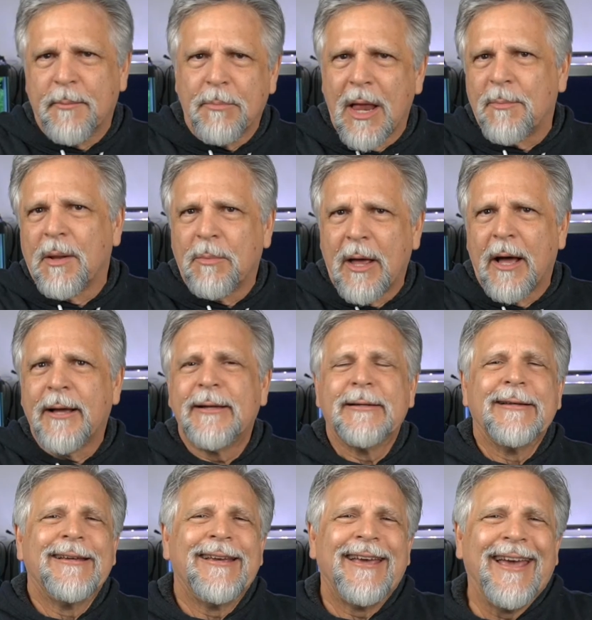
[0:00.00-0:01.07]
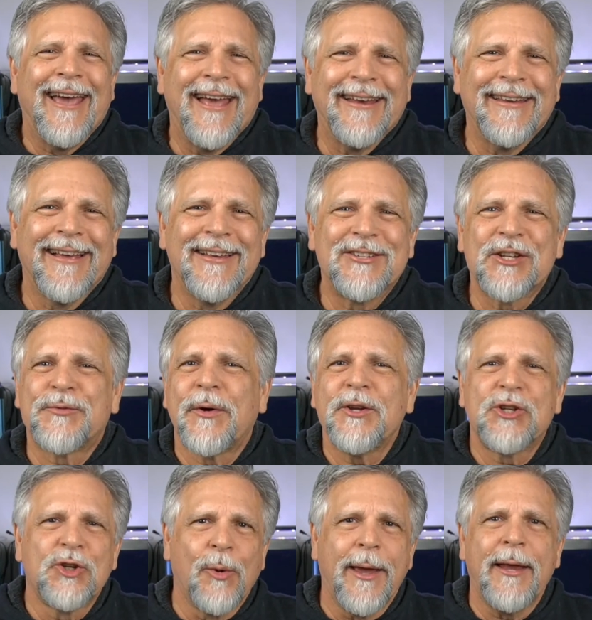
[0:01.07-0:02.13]
blah blah blah, and uh, just very
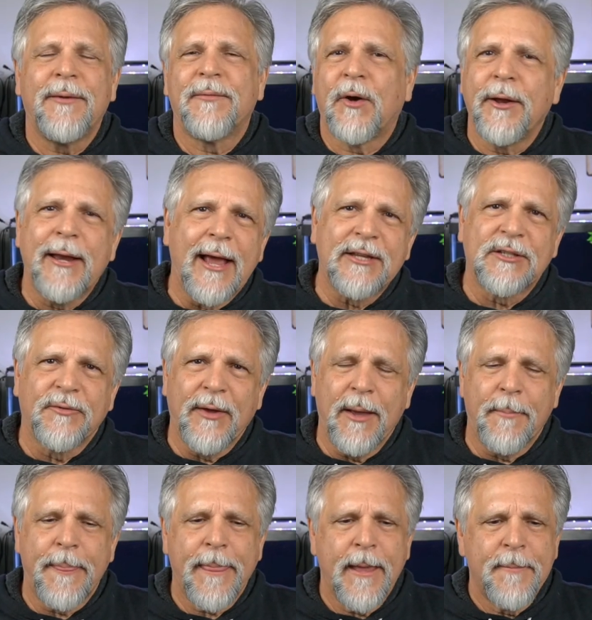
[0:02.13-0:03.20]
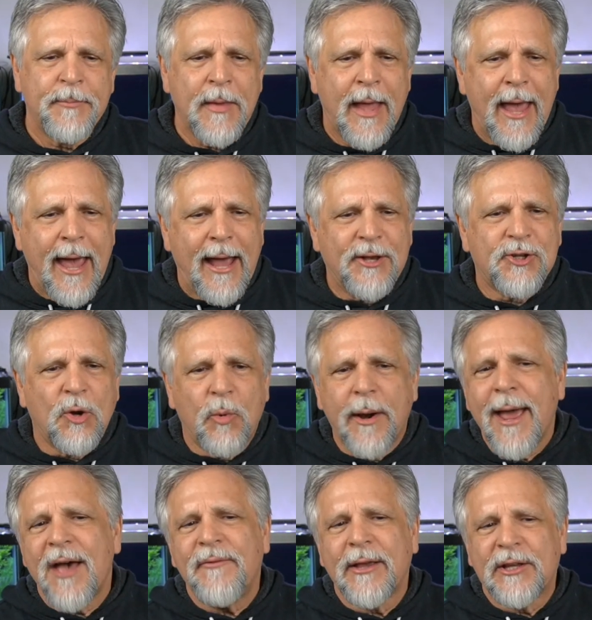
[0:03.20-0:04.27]
sweet, very nice of him. And so we're
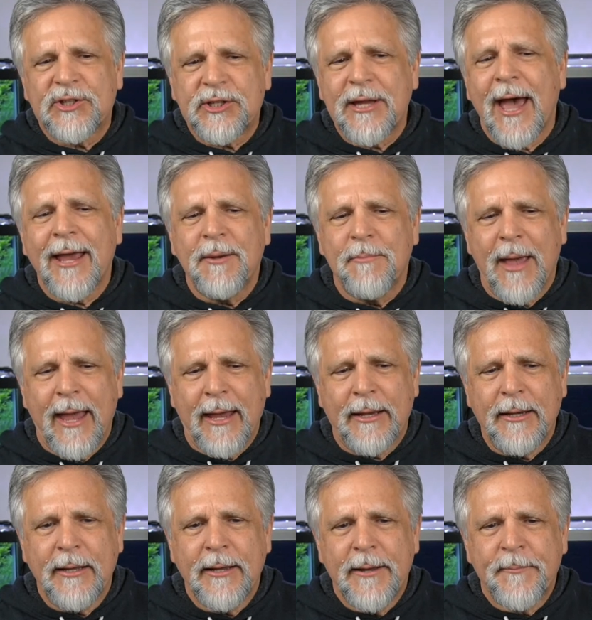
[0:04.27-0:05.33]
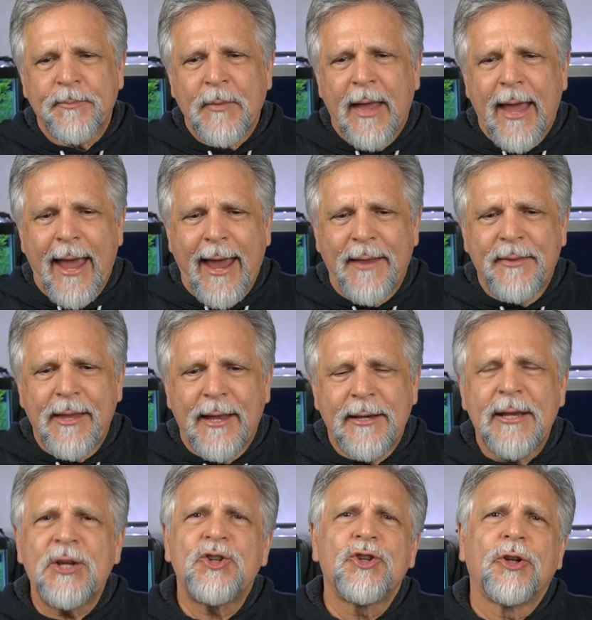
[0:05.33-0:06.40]
having a sign made, and the
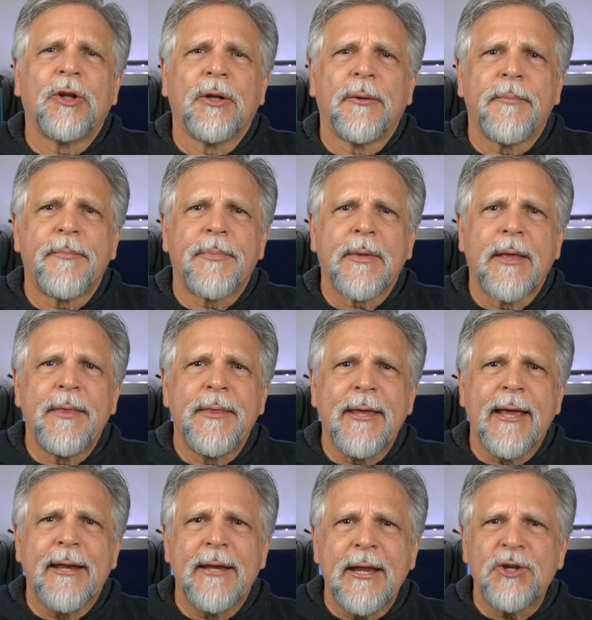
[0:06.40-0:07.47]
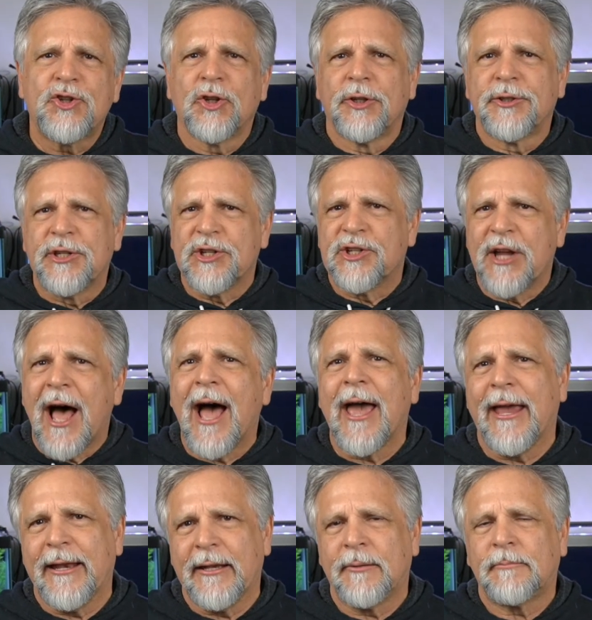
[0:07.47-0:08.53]
initial the initial
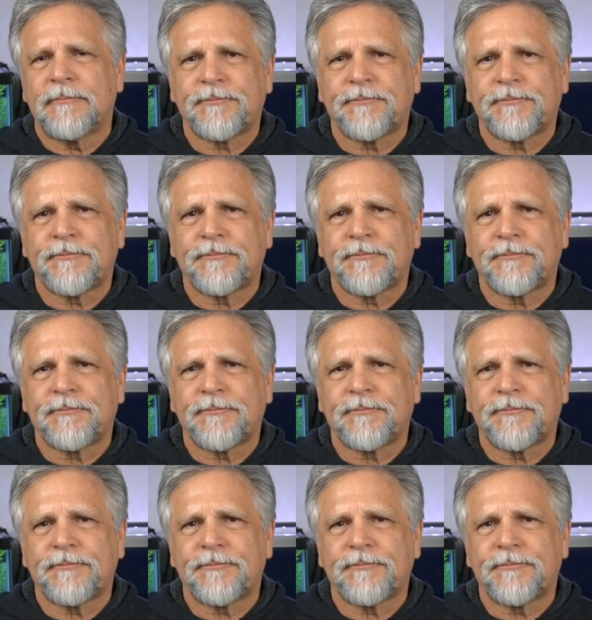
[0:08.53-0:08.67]
design,